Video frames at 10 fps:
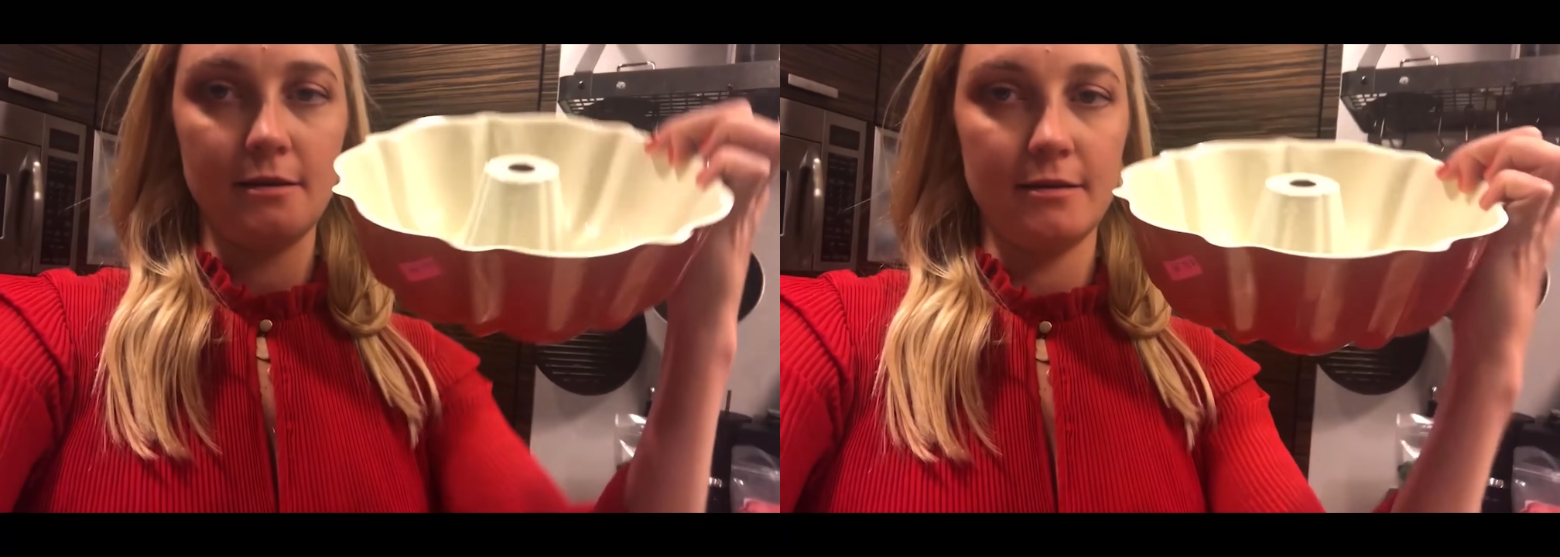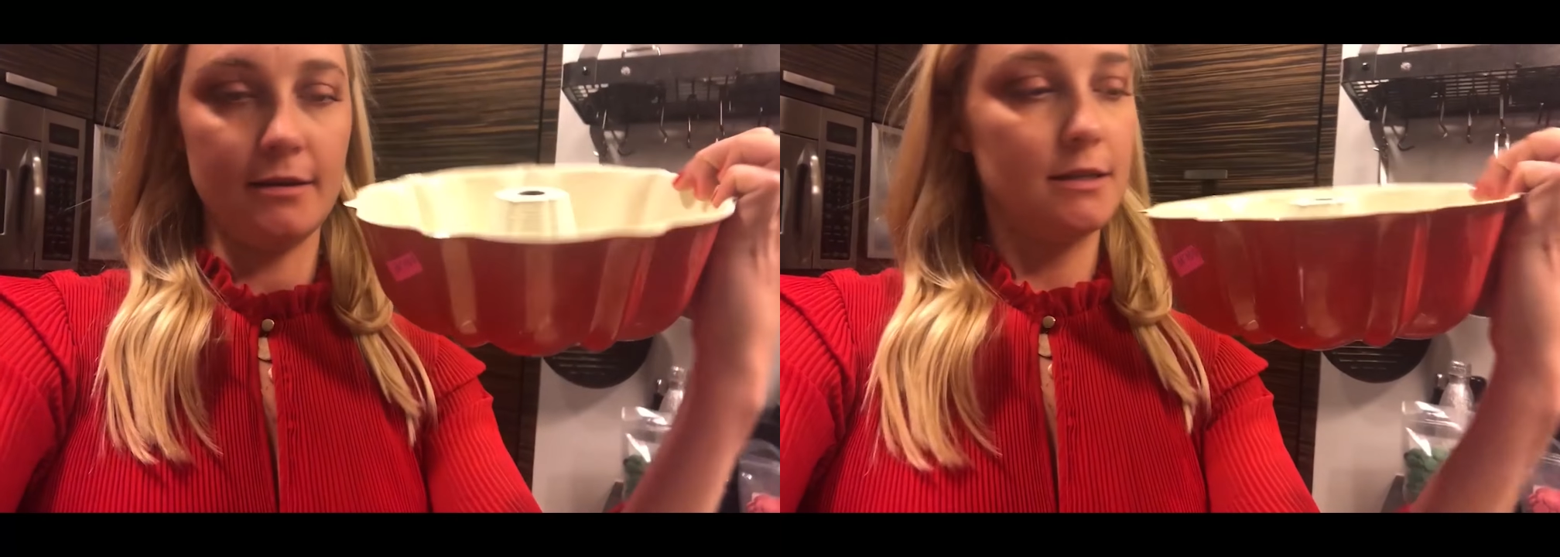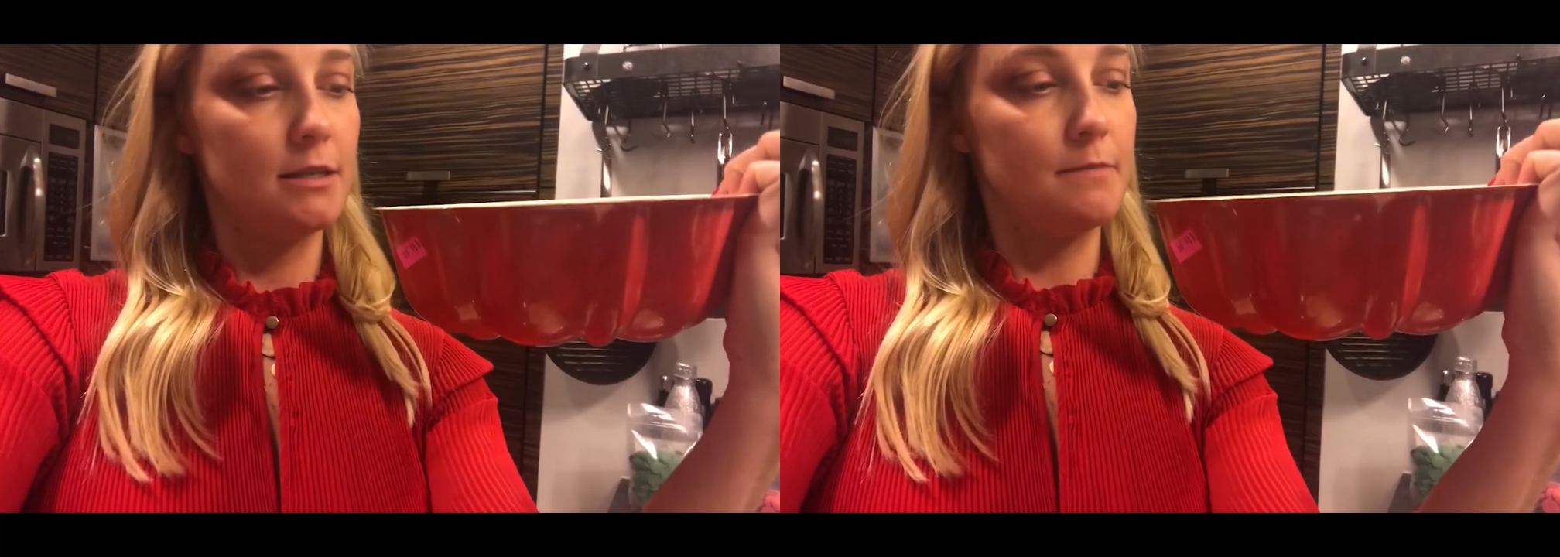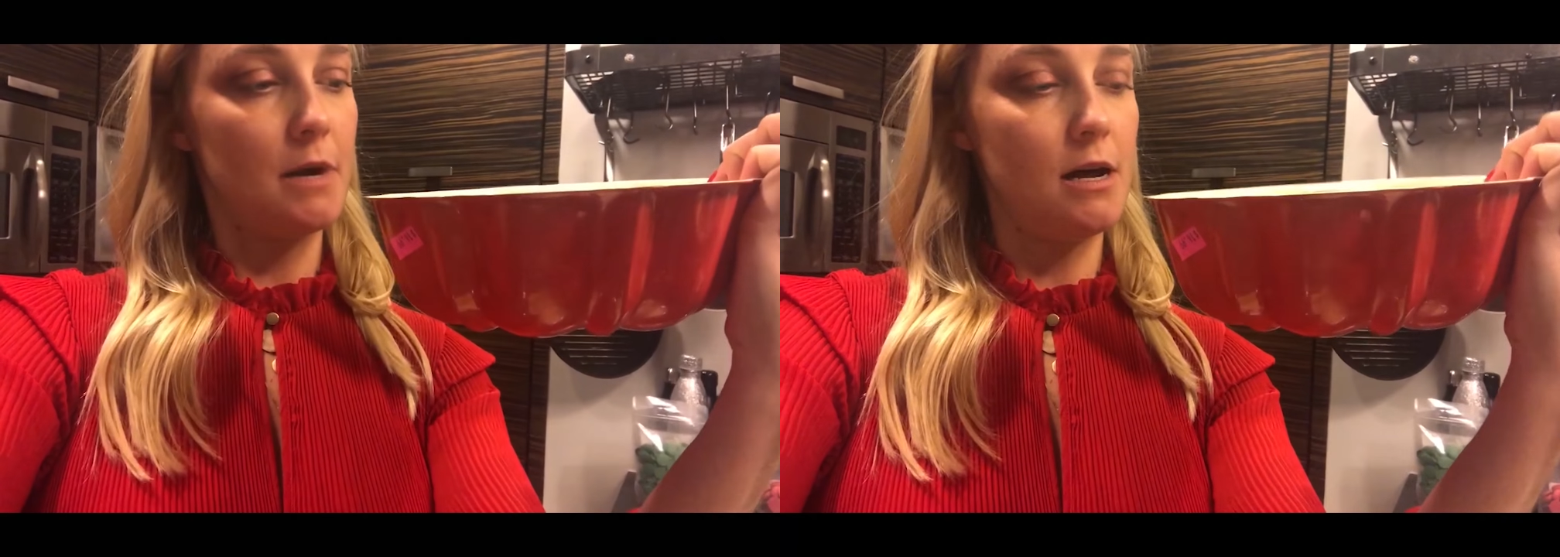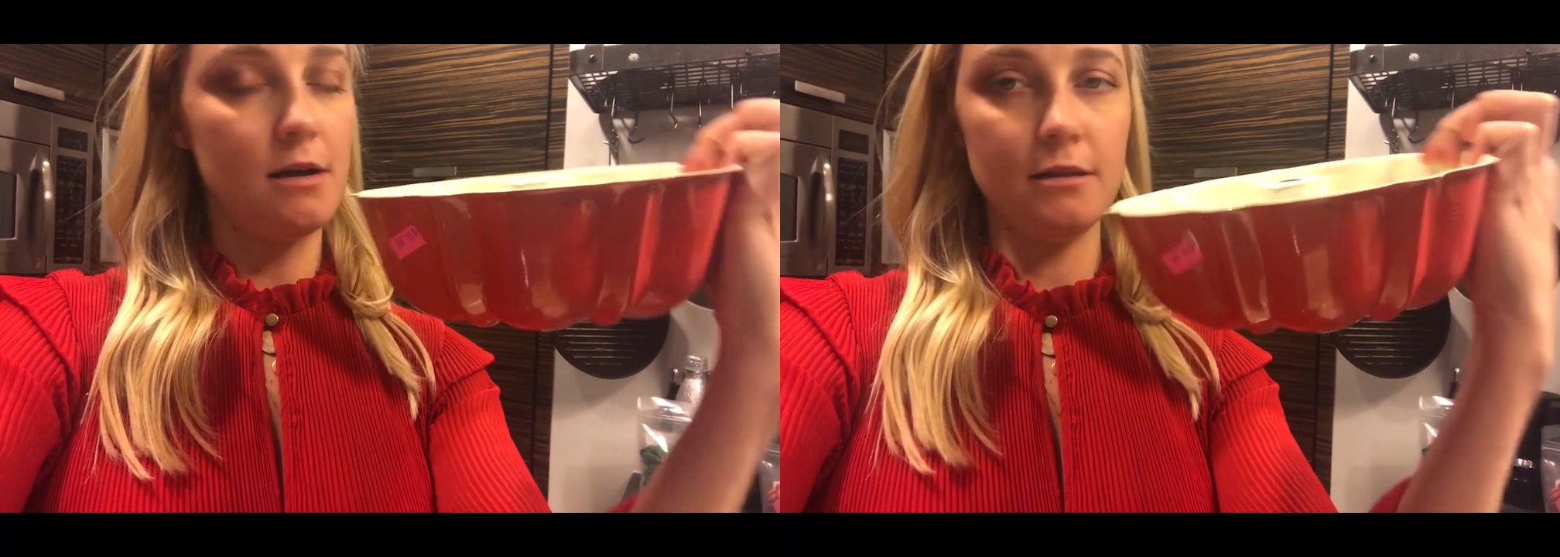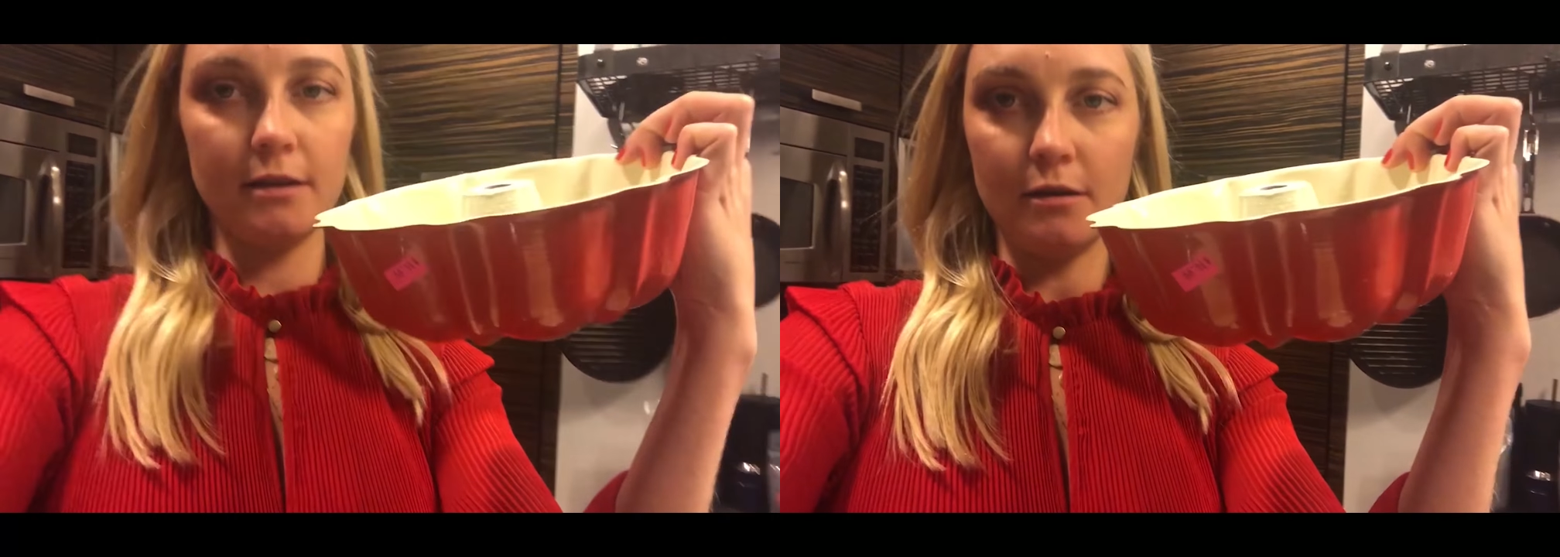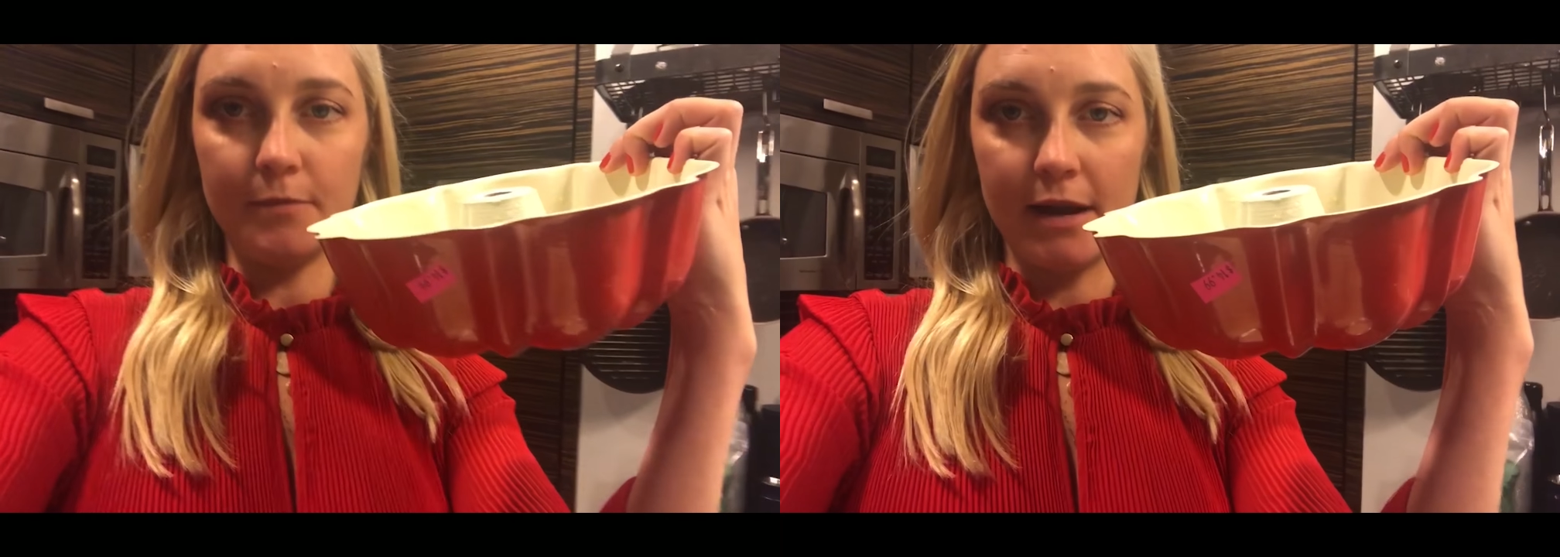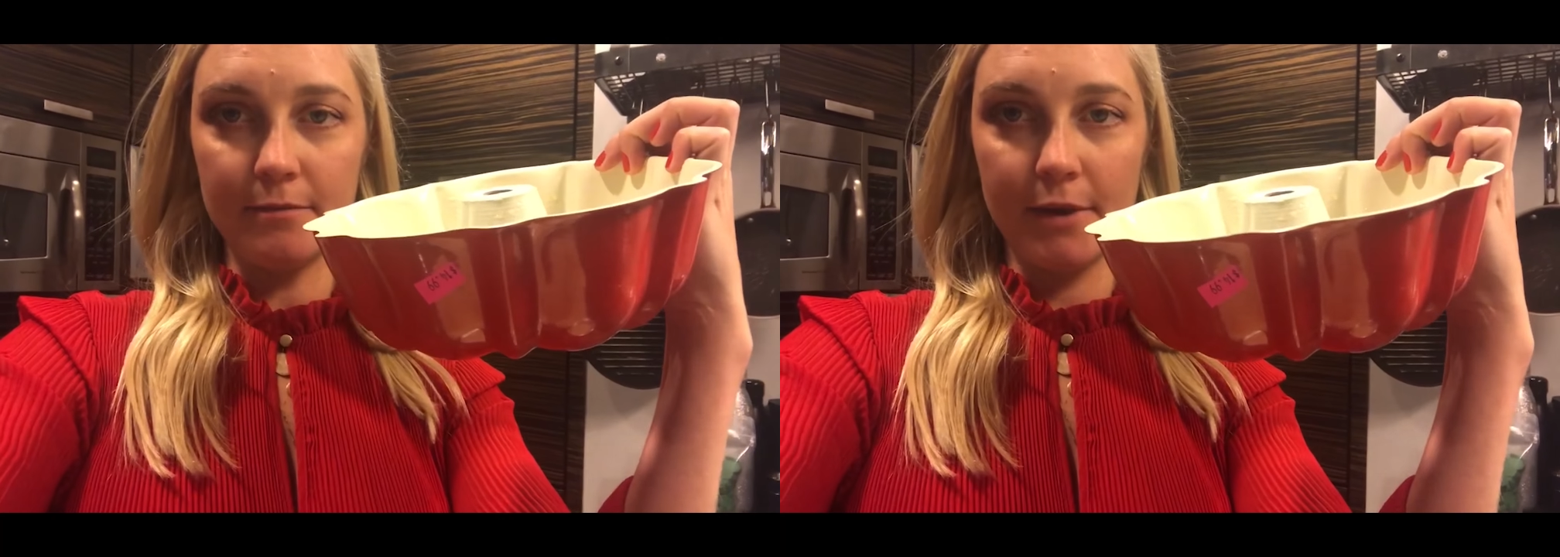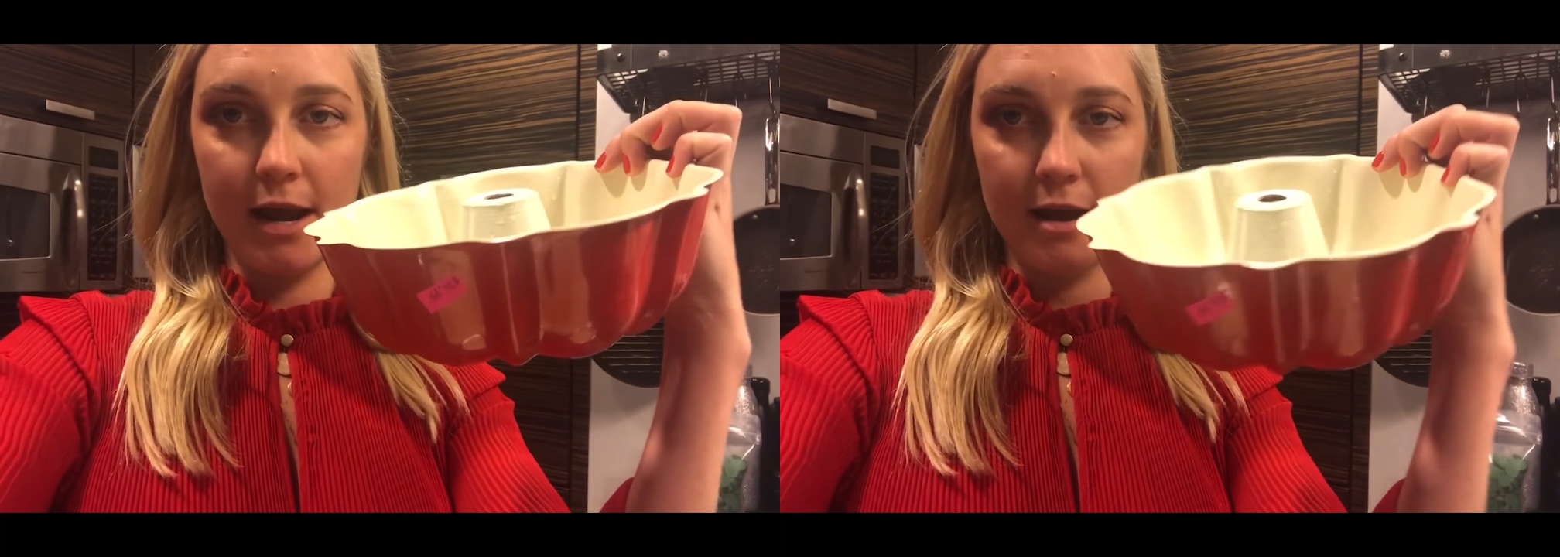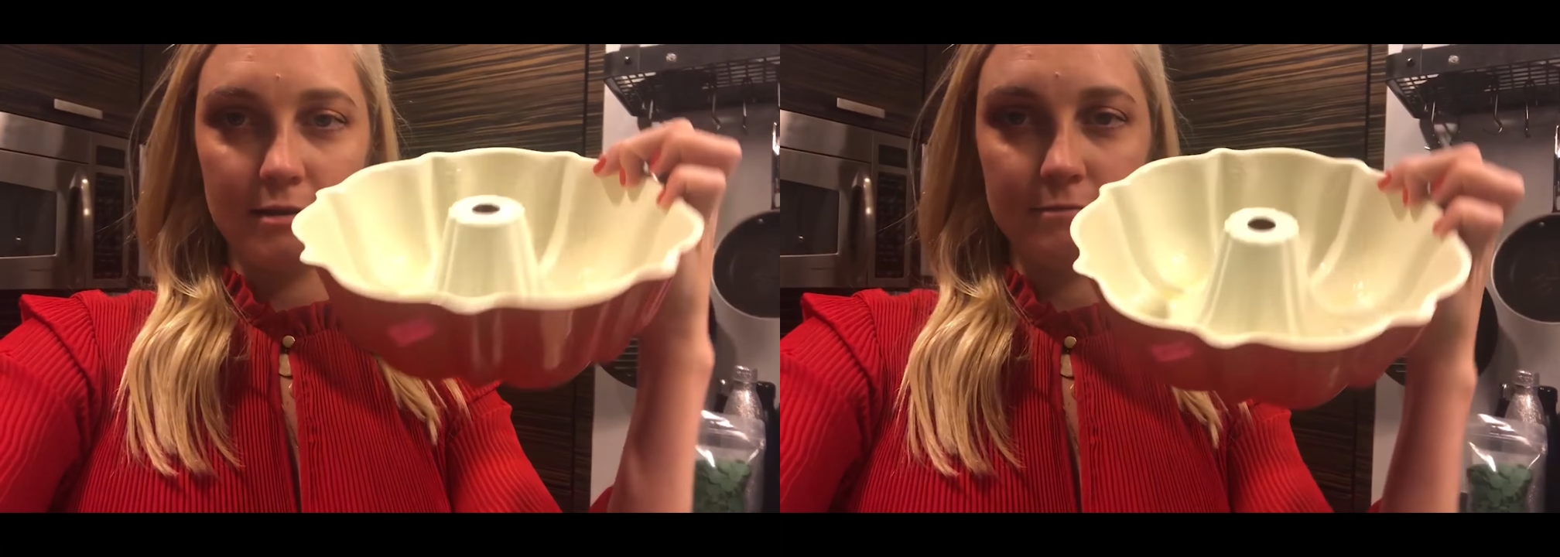this small little bundt
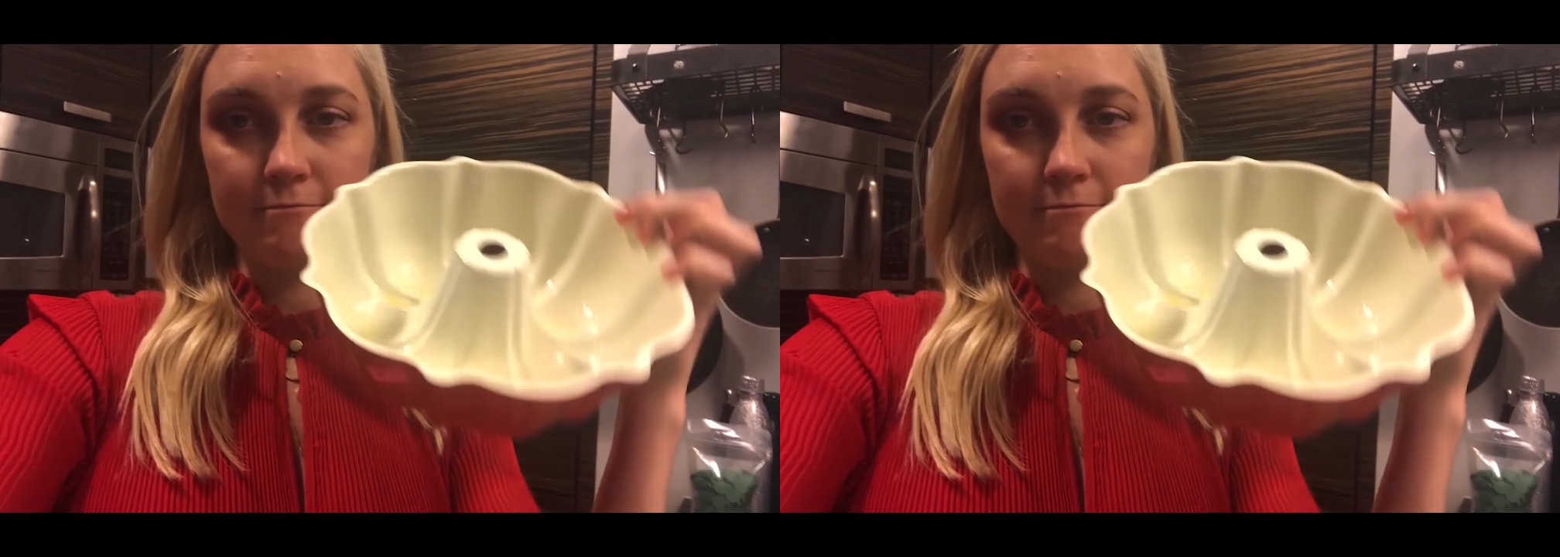pan,